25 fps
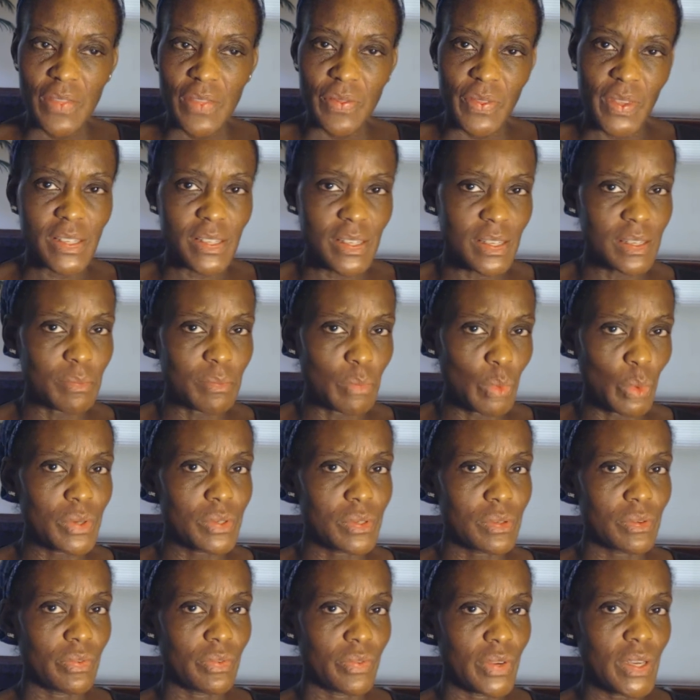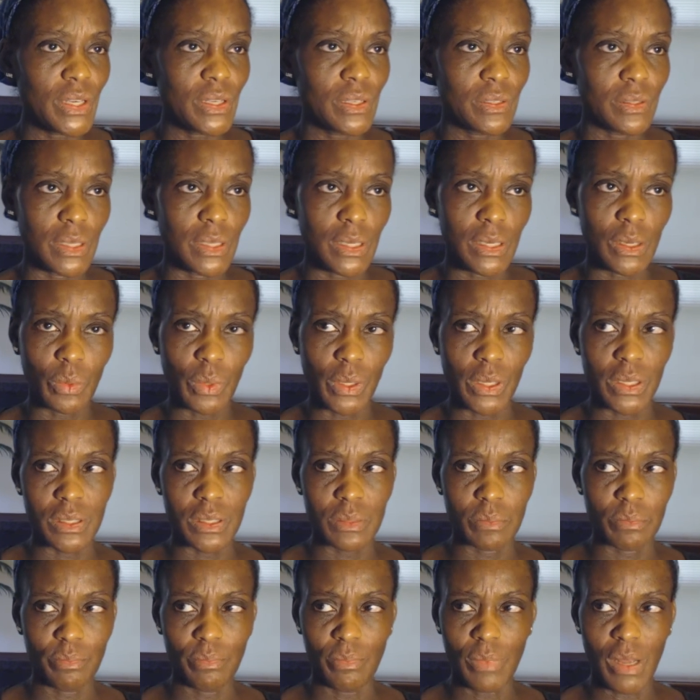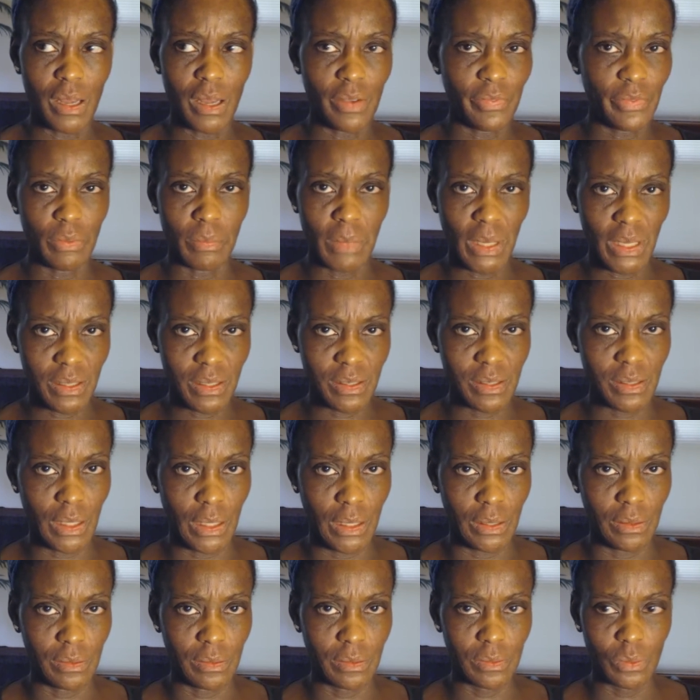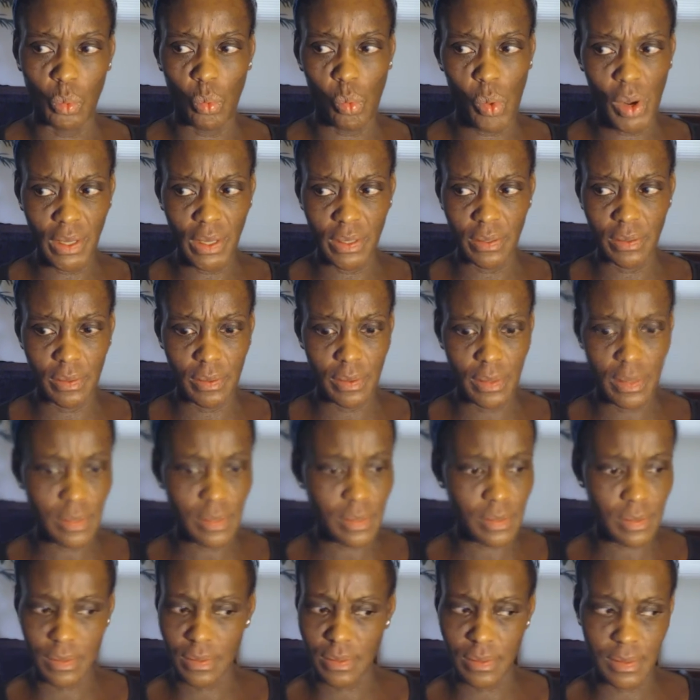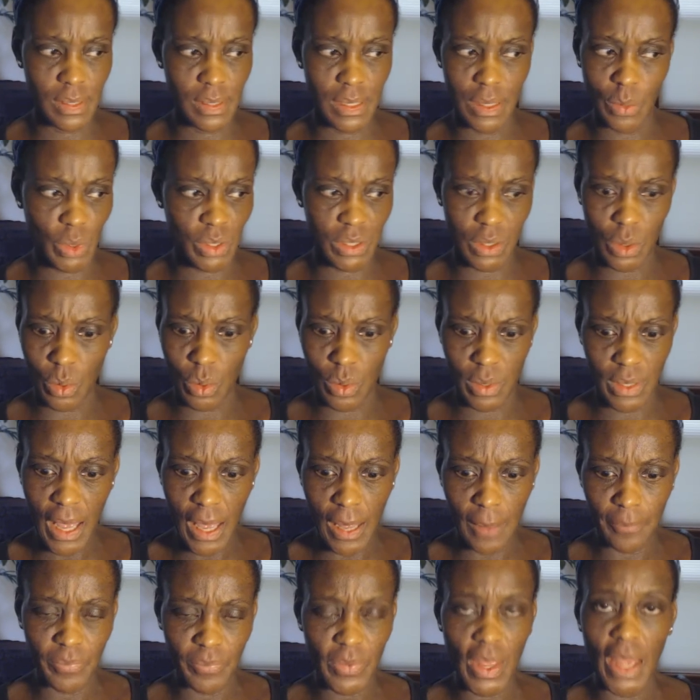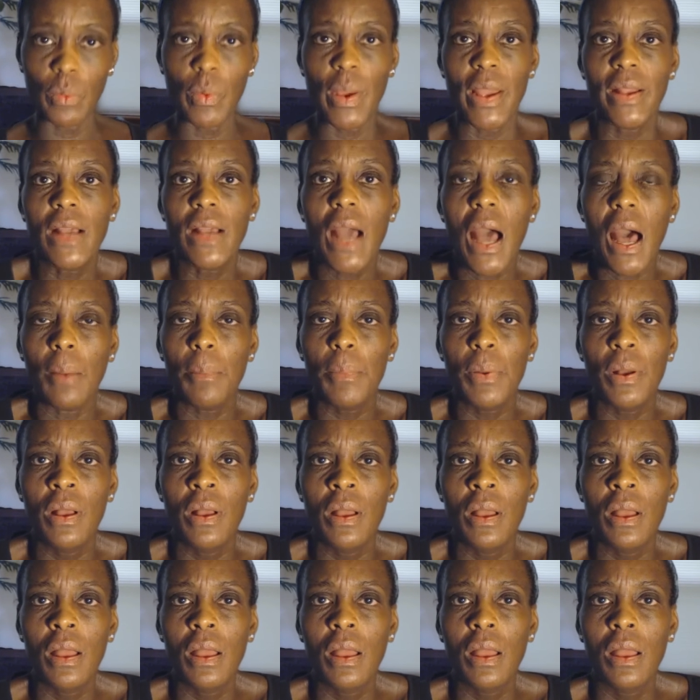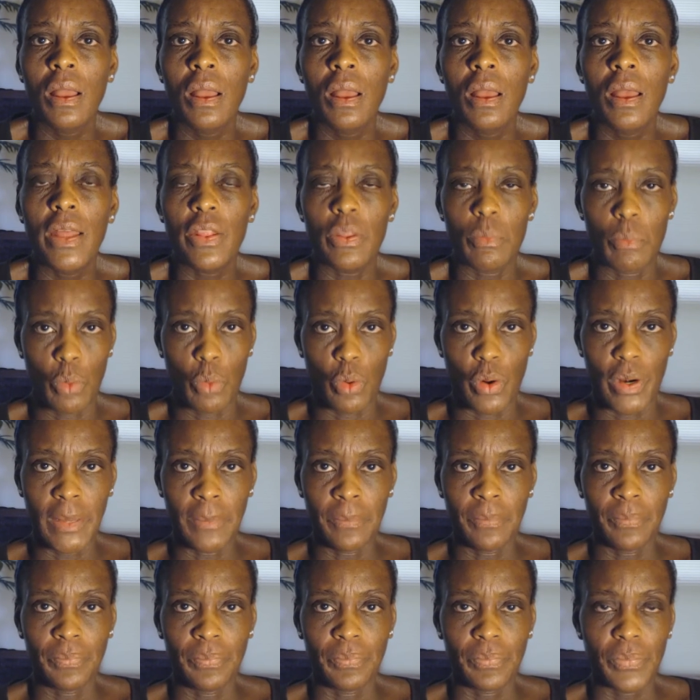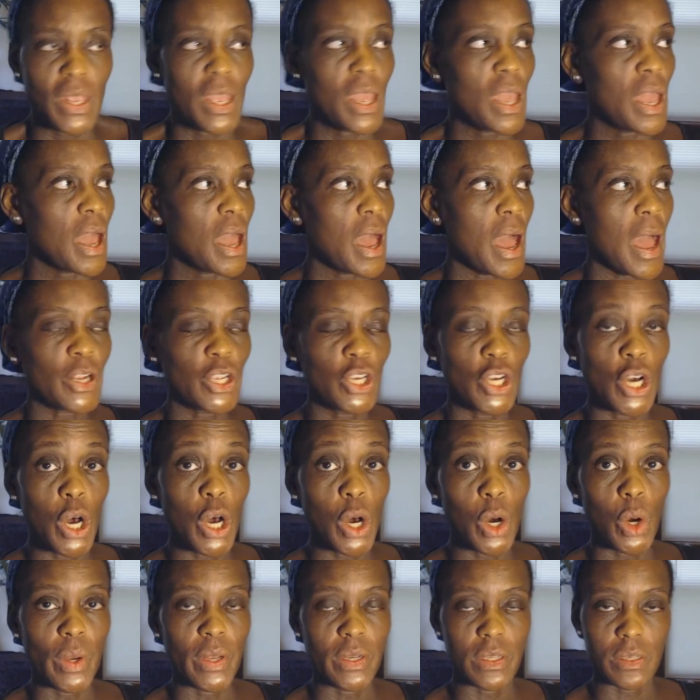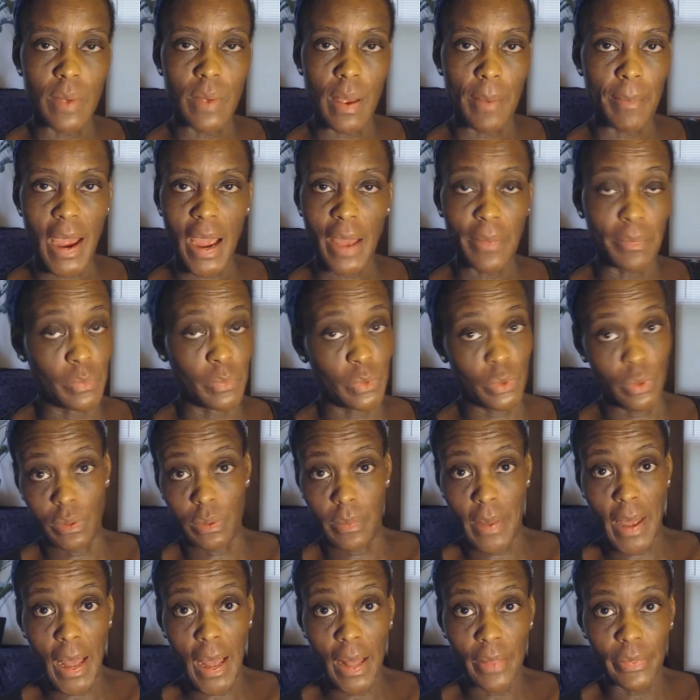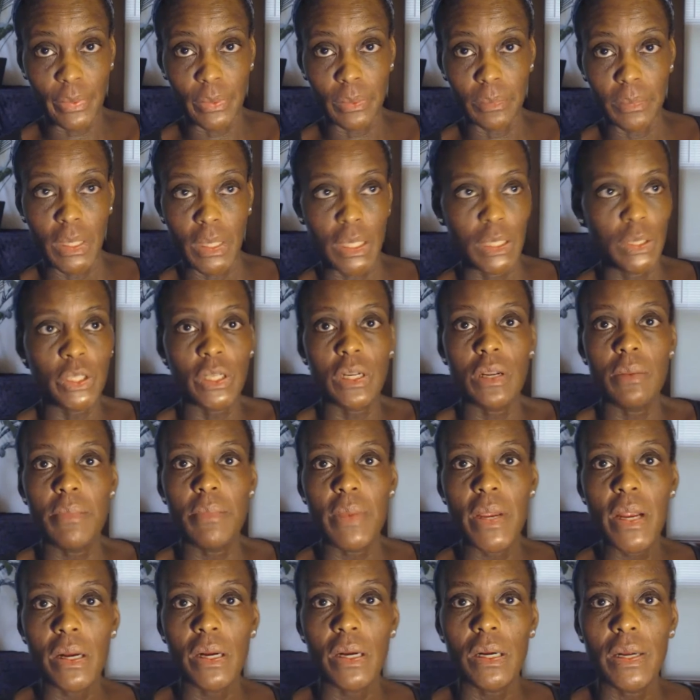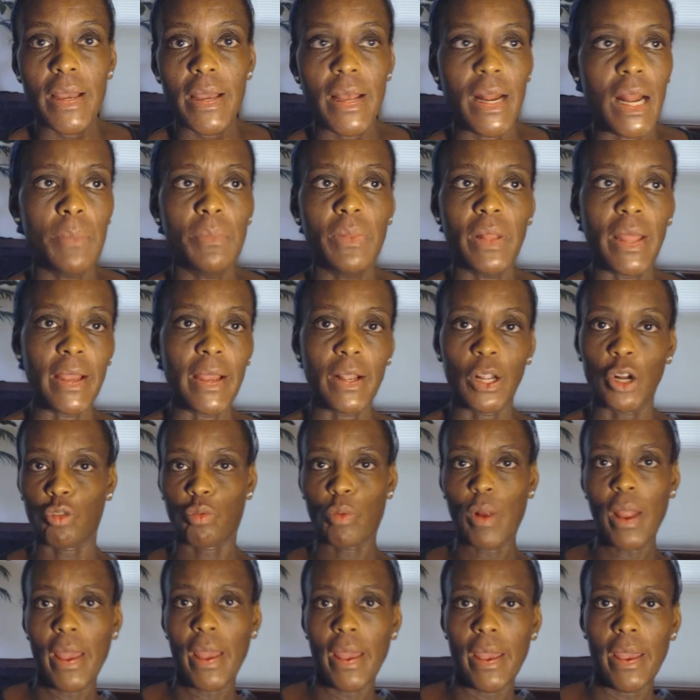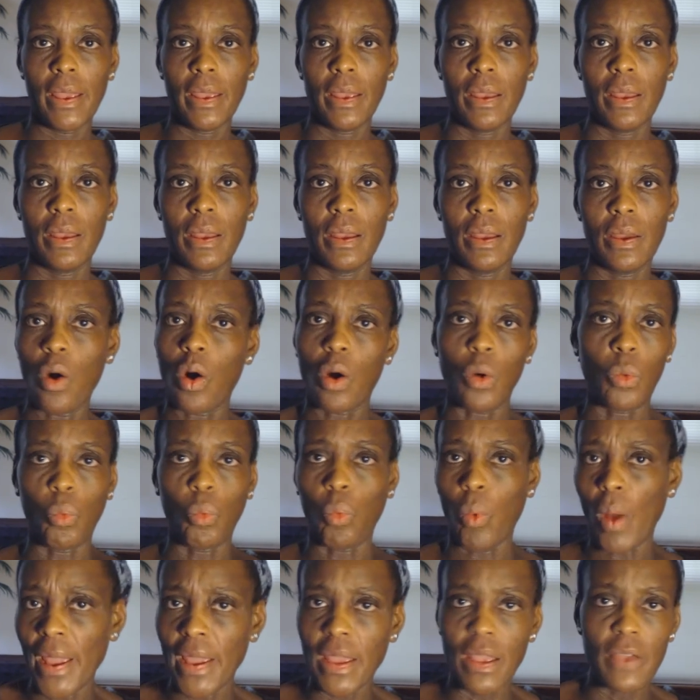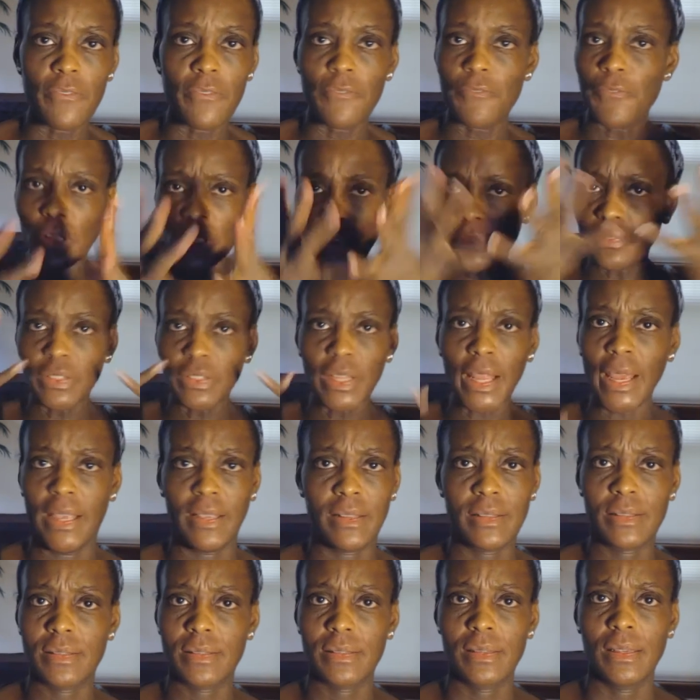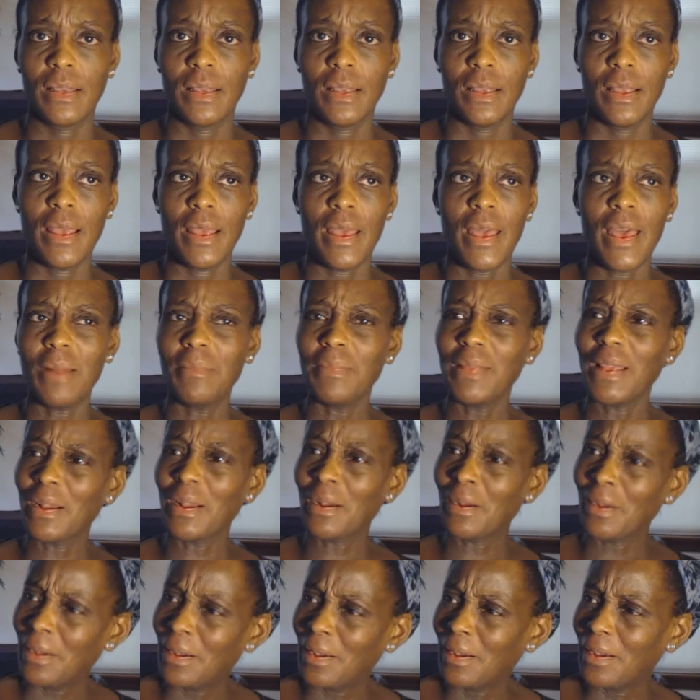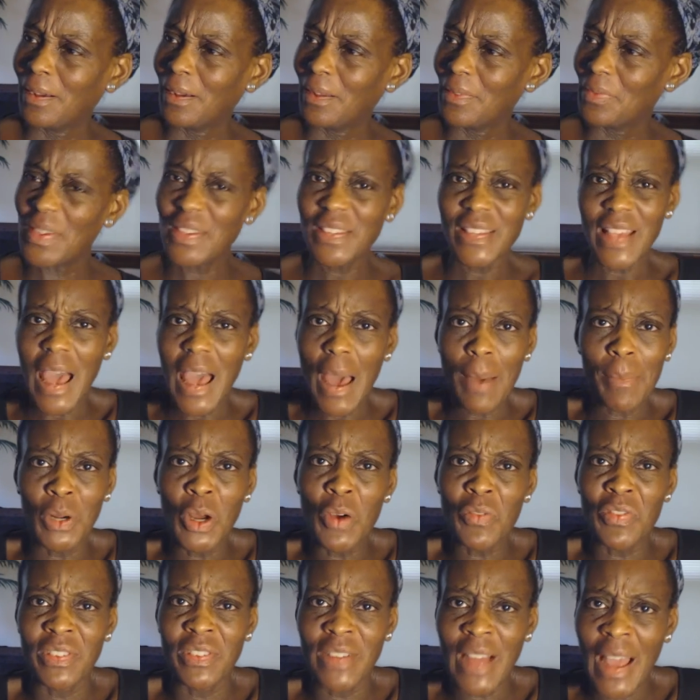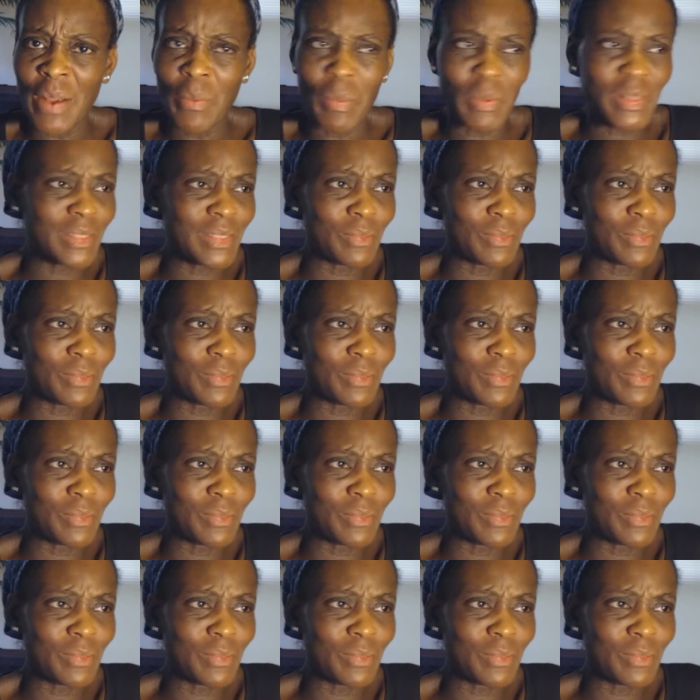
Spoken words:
this is more severe than it was a few months ago. What's going on? I'd wake up in the morning. I'd go into my bathroom to go to the bathroom, look in the mirror, and I'm like gray or white, full of flakes. And I'm like, this happened overnight?